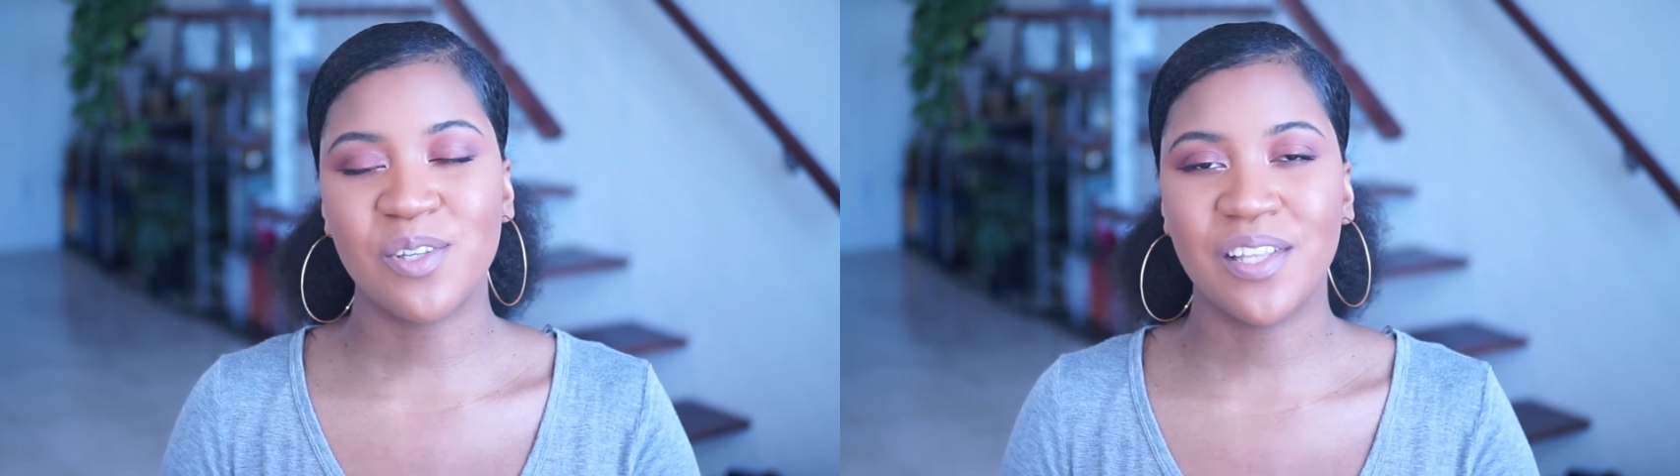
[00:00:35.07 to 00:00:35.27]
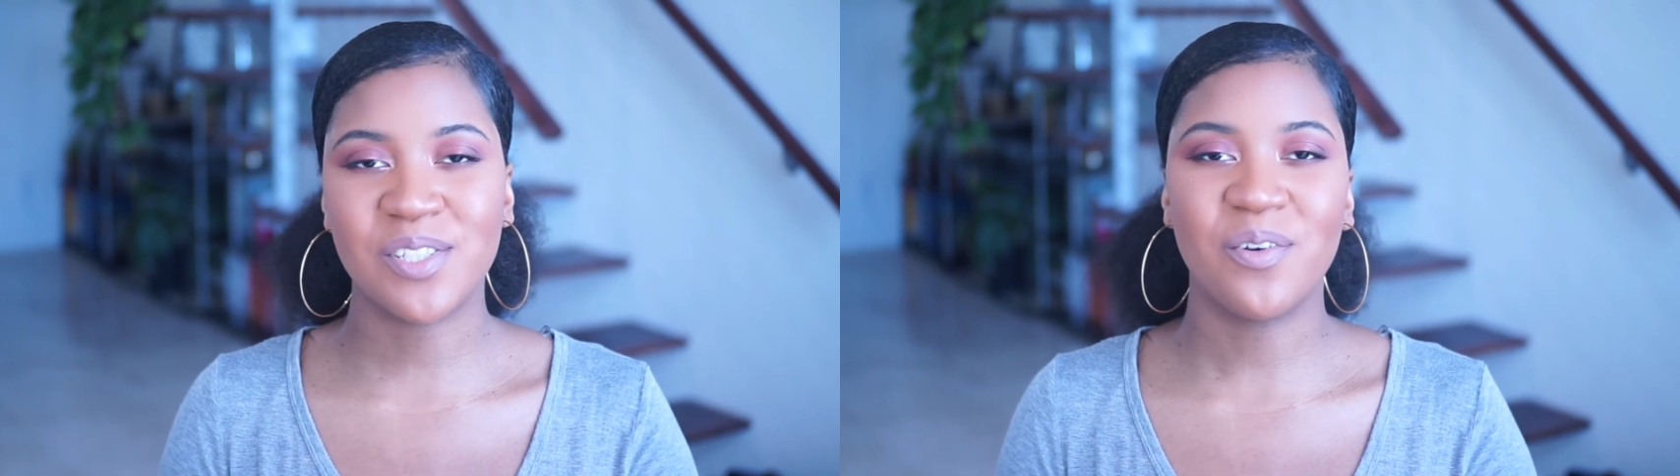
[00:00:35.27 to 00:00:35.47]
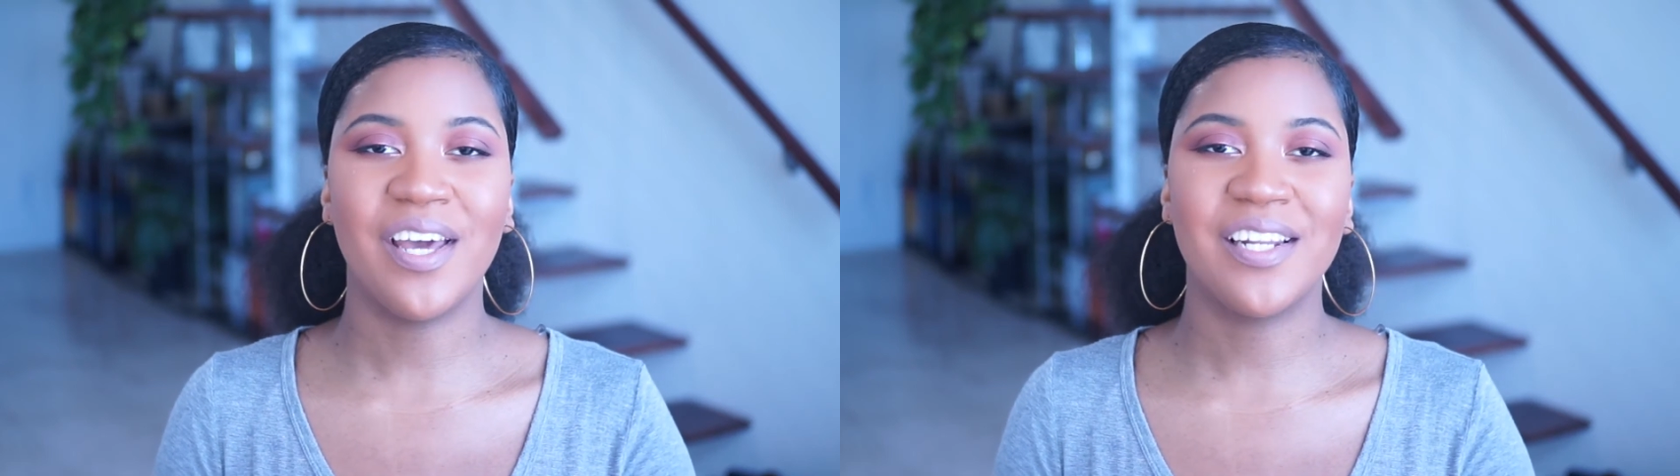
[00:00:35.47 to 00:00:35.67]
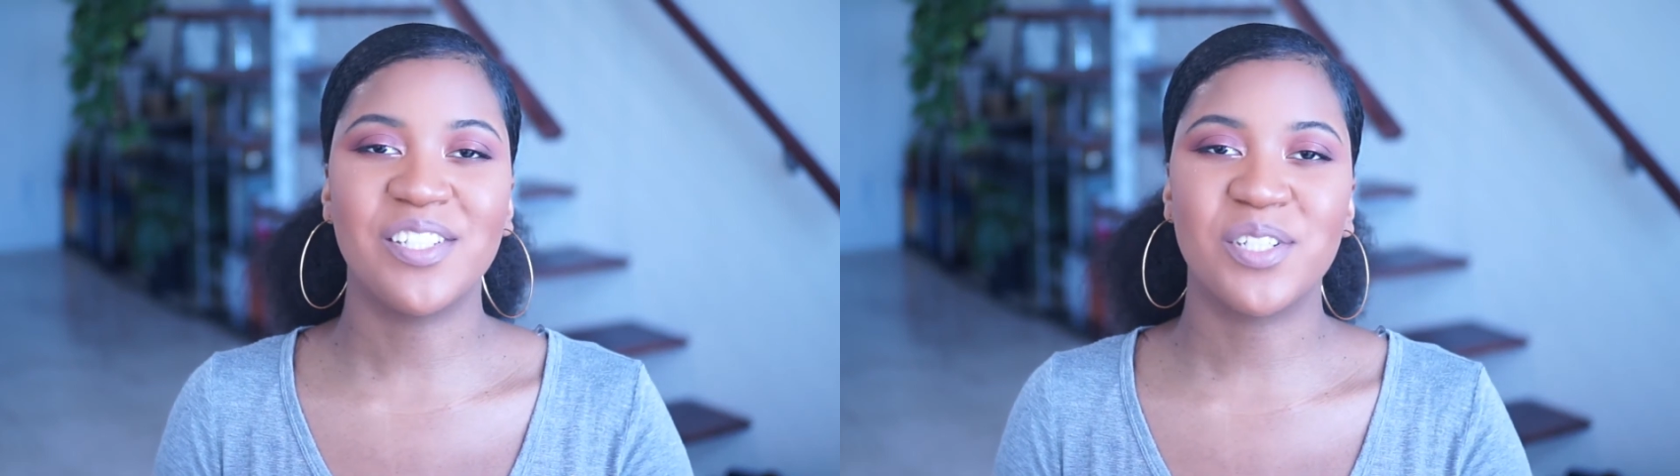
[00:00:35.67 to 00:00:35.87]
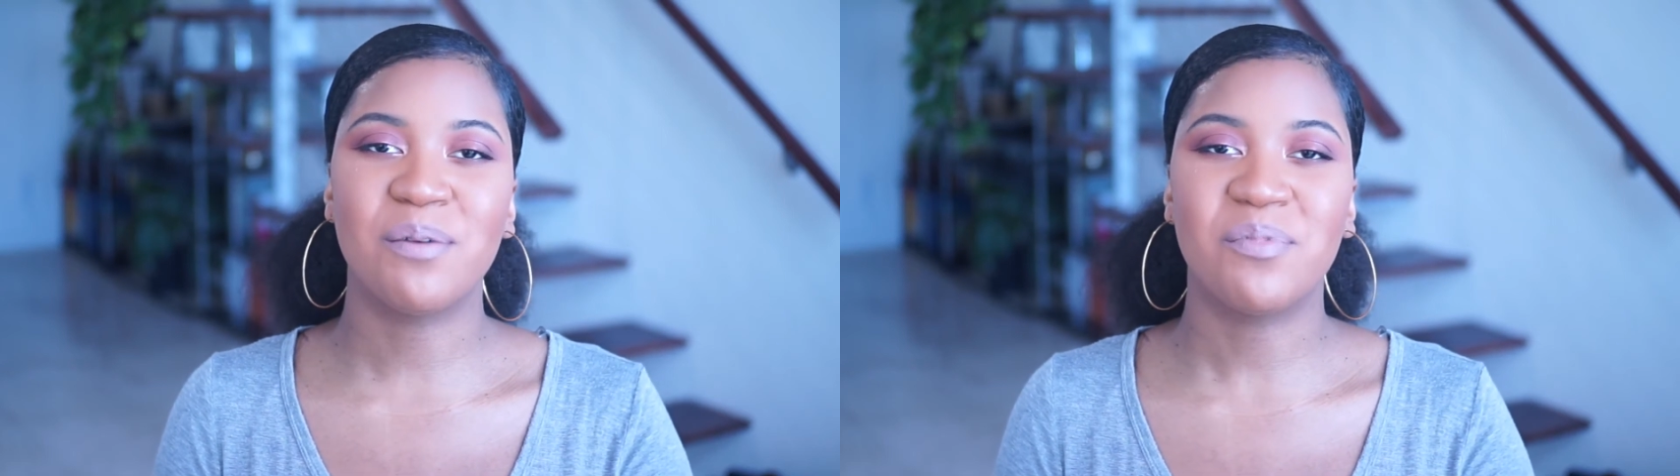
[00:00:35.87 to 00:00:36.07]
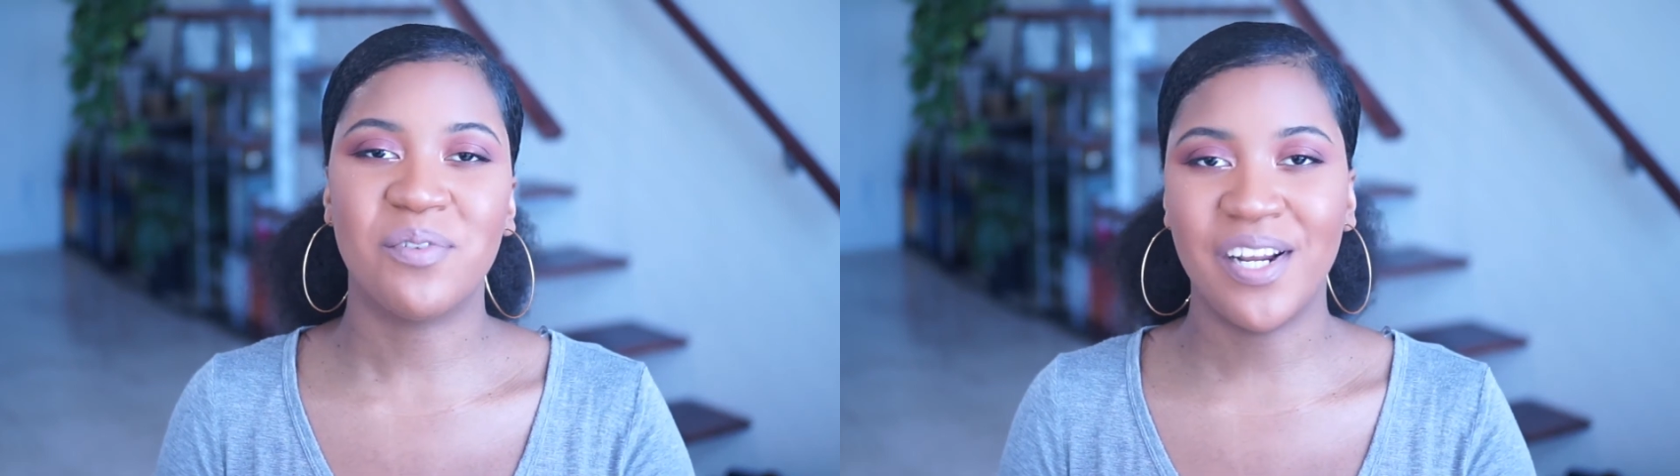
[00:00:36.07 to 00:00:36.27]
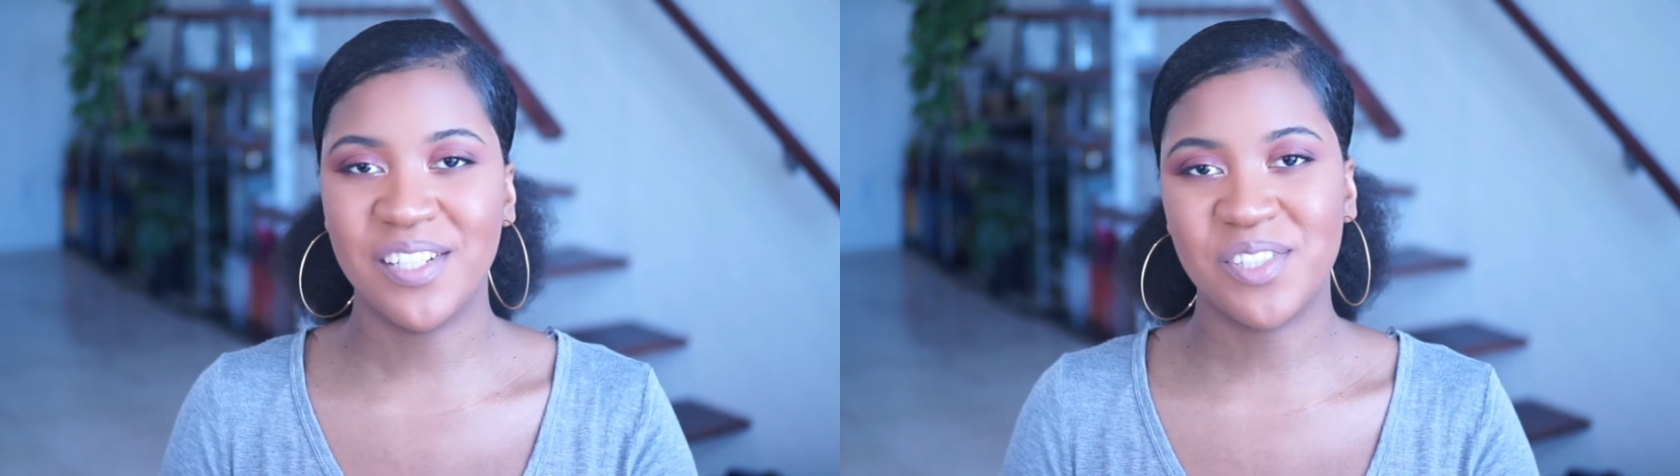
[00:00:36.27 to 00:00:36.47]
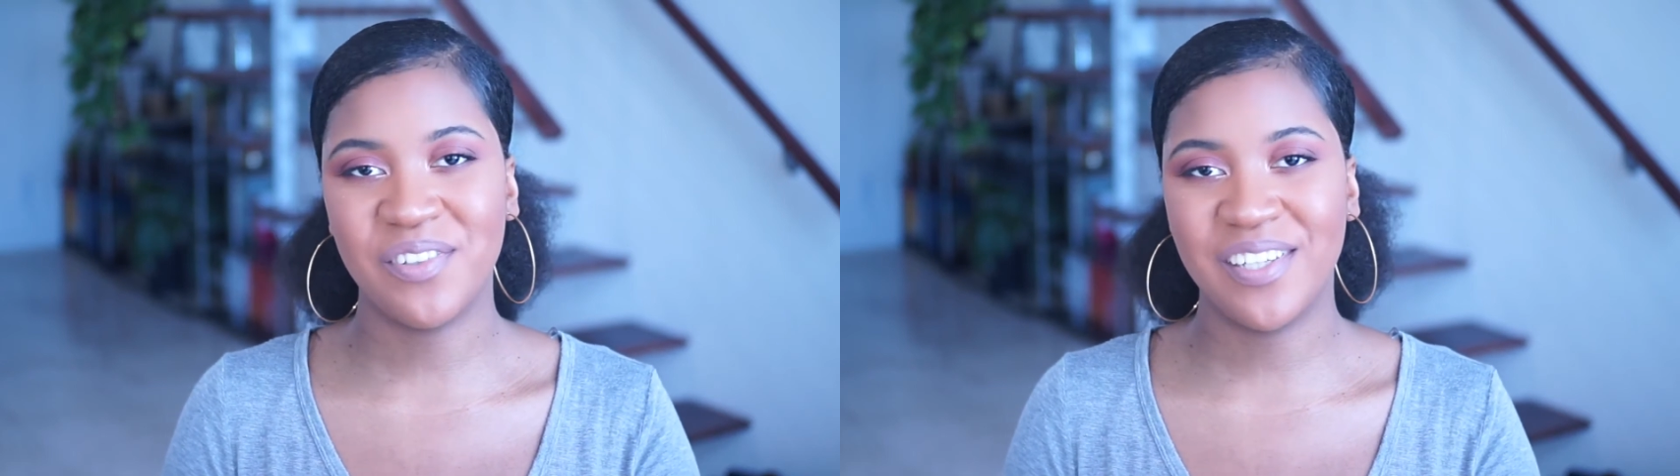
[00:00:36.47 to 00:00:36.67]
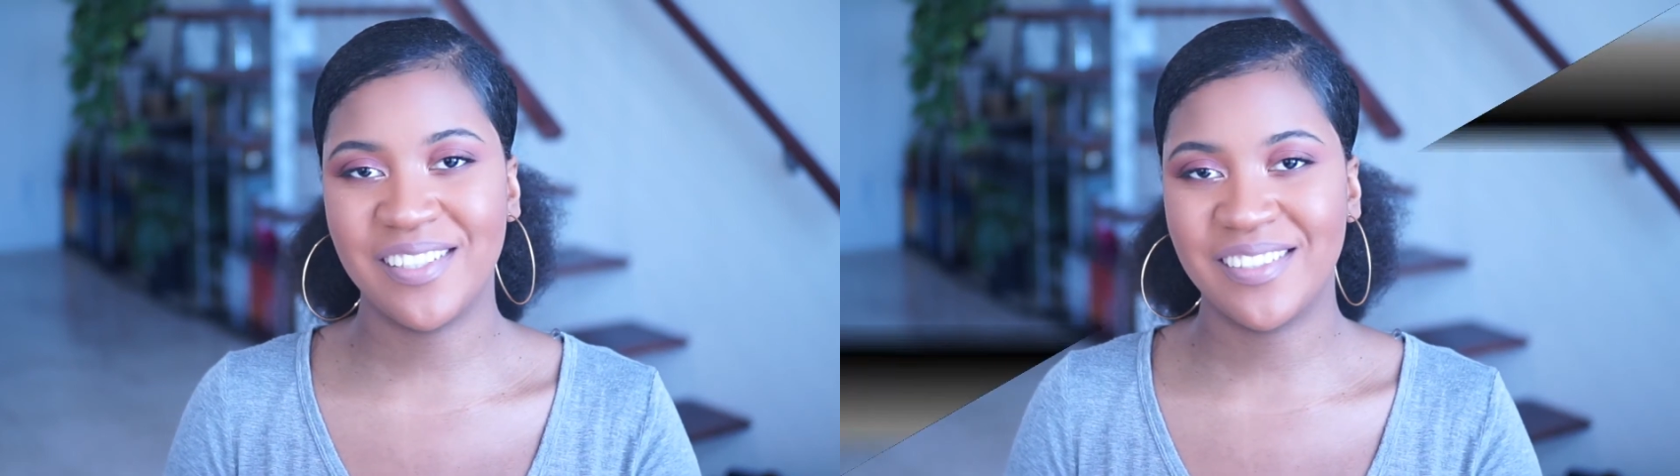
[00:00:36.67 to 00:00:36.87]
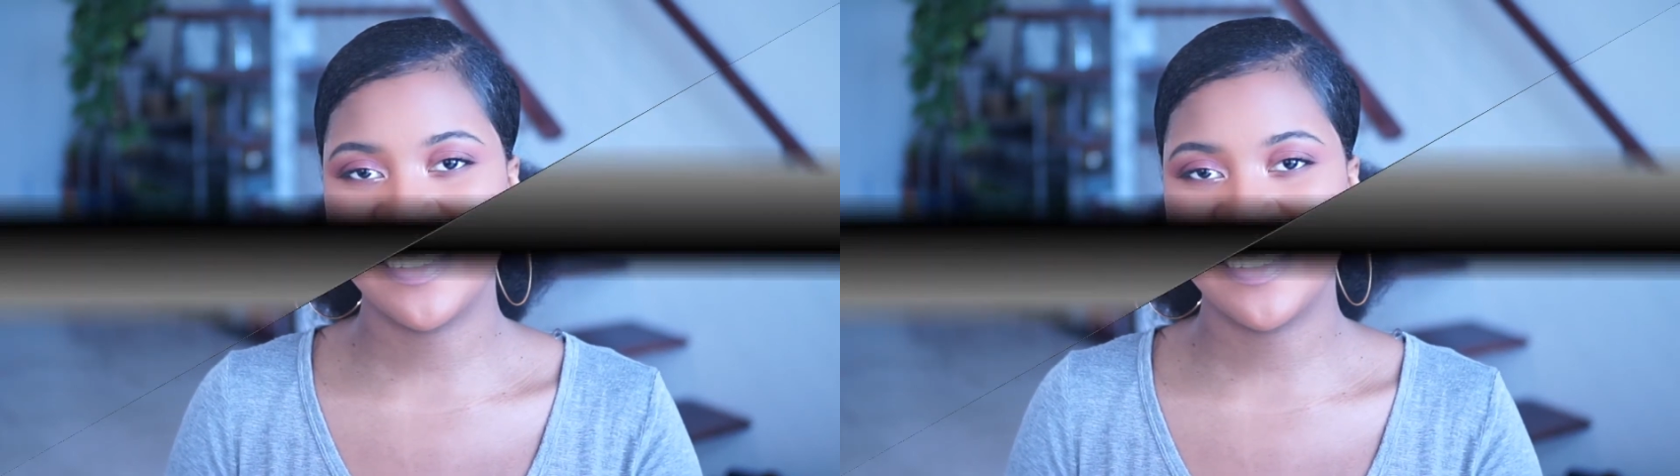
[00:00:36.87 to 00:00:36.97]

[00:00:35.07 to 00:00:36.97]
So let's go ahead and jump right into it.